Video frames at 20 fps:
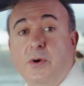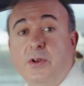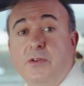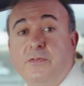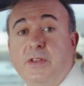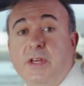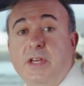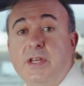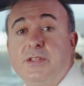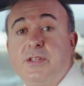one of
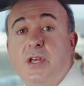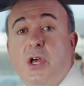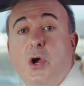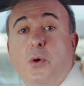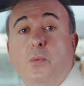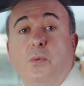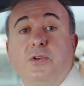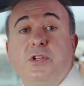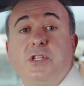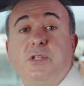these
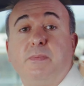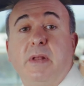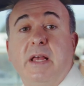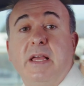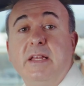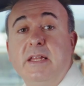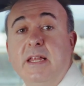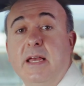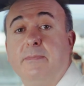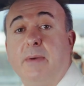will
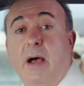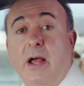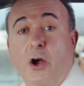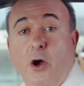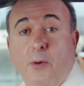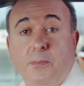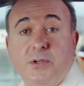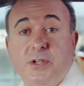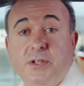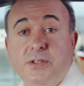display nearby
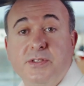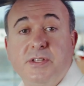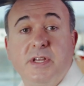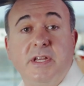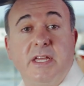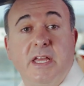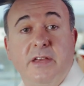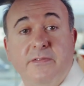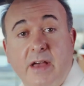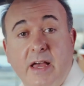options
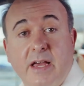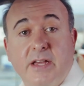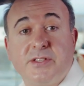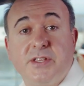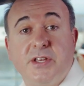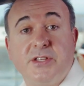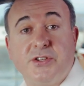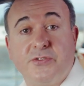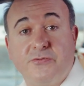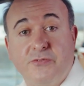and give
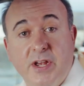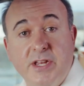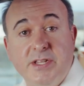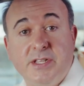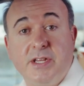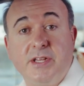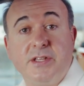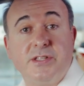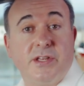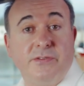access to
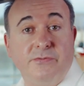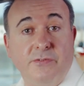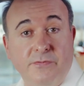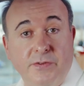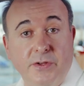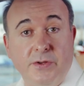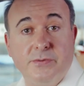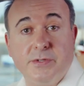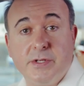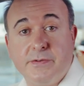ratings and
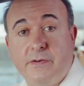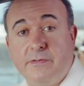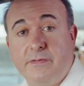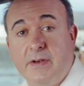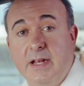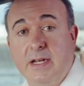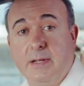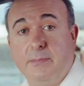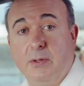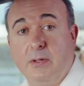reviews if
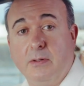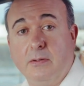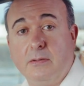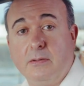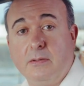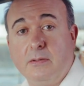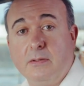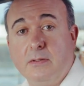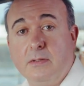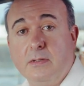available.
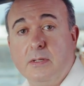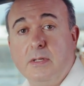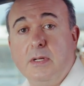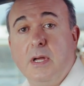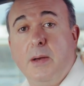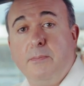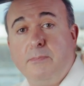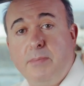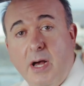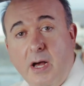
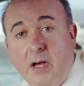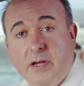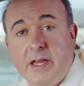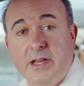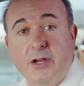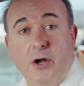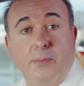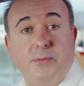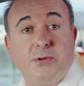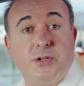
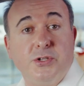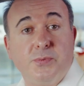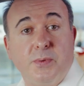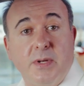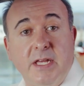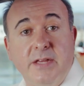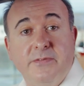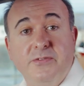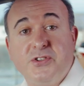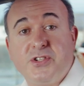Parking options
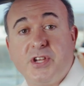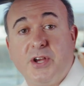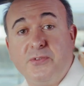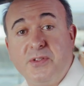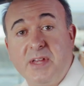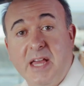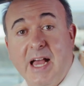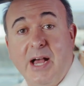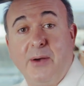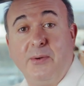will even show
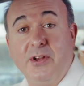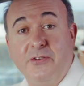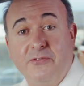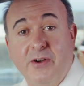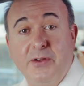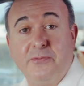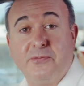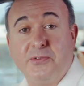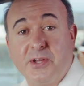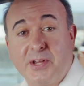the hourly
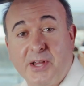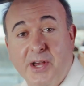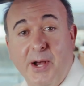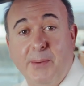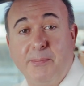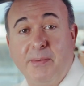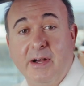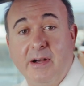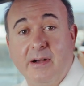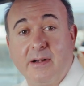rate for the car
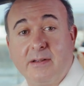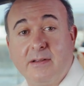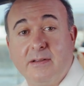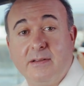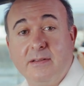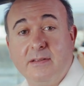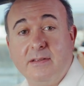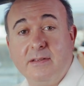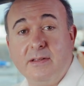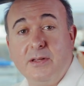park.
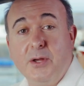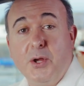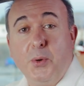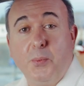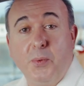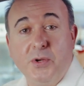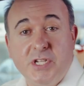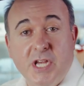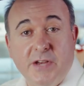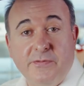
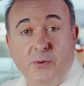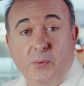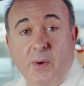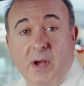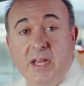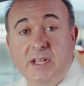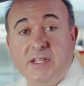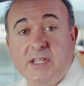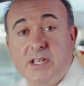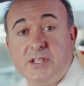Whichever
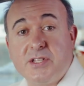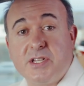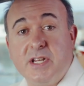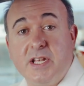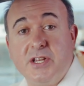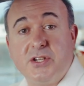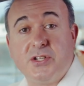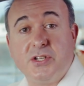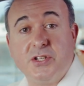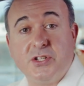way a
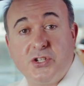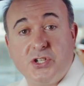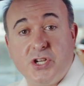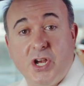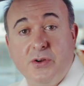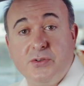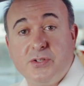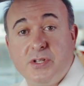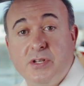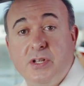destination is
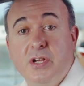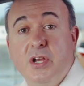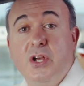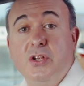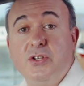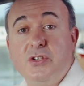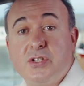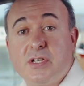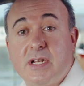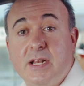chosen,
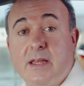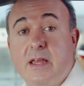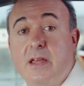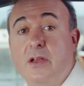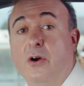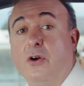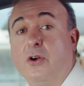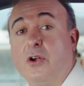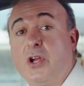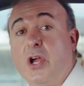just clicking
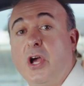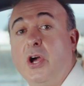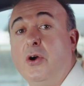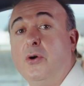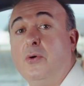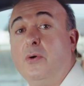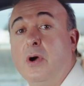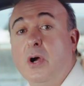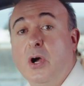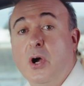on
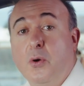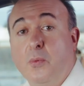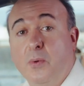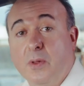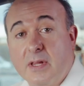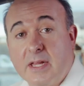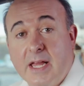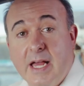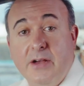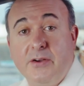Go
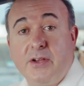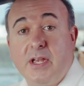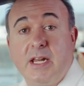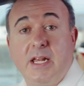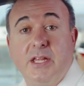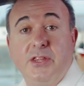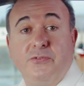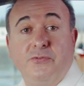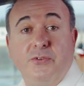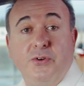will
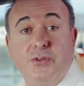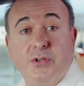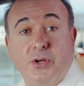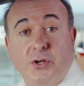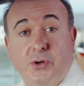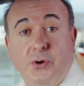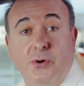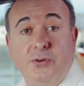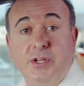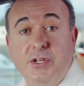calculate the route
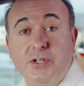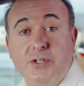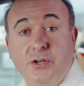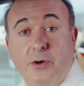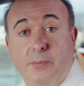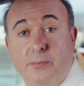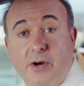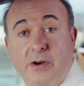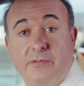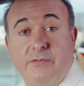according to
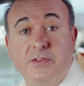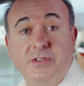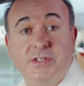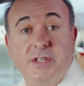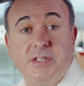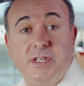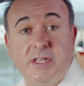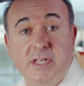your preferences